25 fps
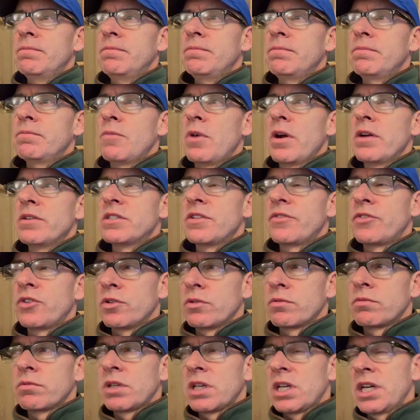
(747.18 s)
Whereas if
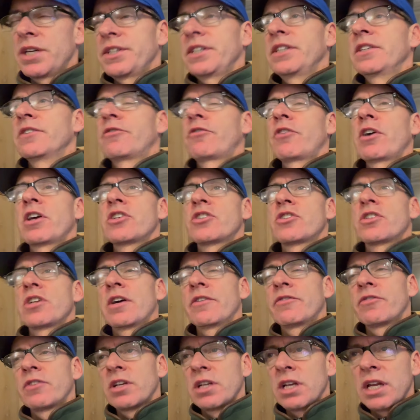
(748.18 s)
you're cutting the fresh
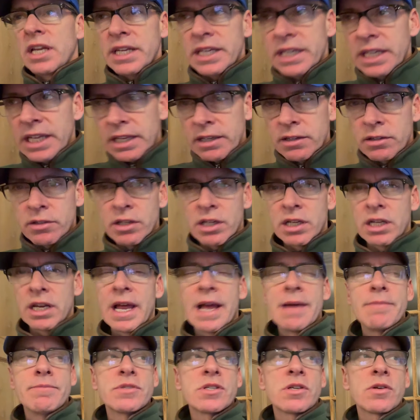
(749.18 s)
stuff, cleaning the
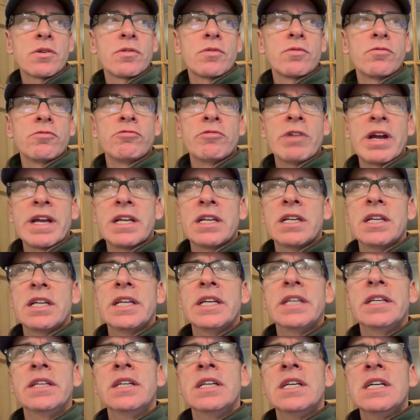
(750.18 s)
clamps
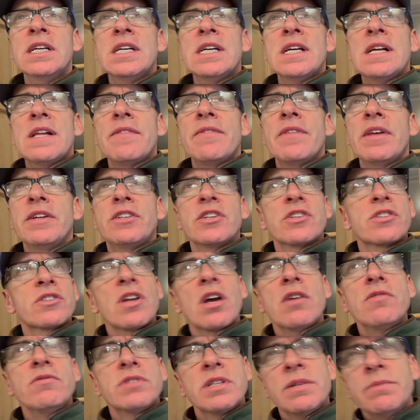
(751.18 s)
regularly, they just
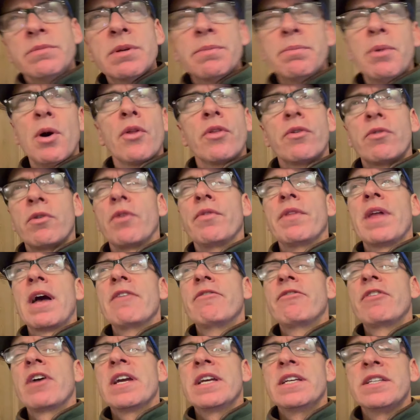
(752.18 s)
don't seem to bother on that
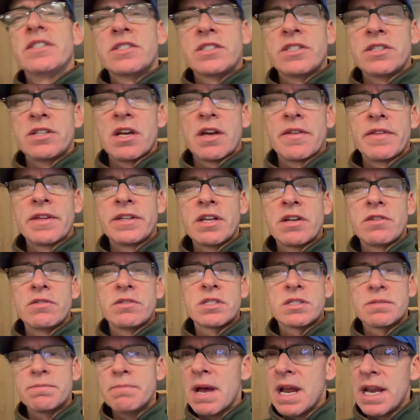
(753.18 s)
face. You know, they don't
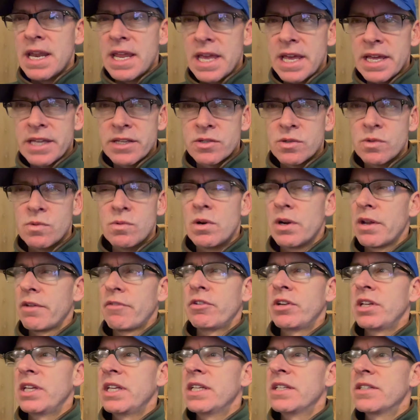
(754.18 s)
smell it or whatever
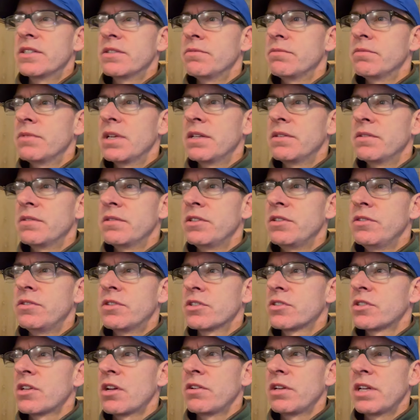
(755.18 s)
it is, and you
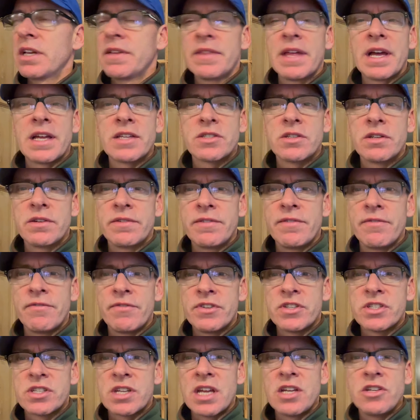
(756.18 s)
just don't get that sort of
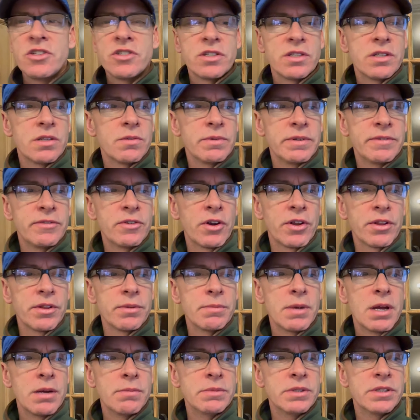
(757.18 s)
infestation that we've got at the
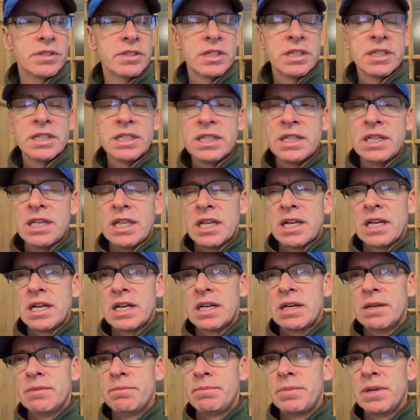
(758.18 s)
moment.
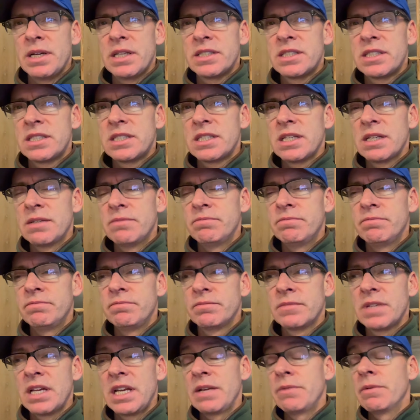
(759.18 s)
But
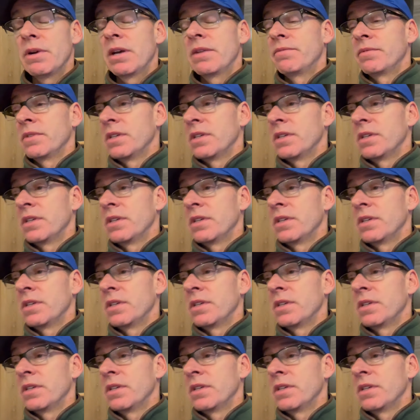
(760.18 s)
anyway,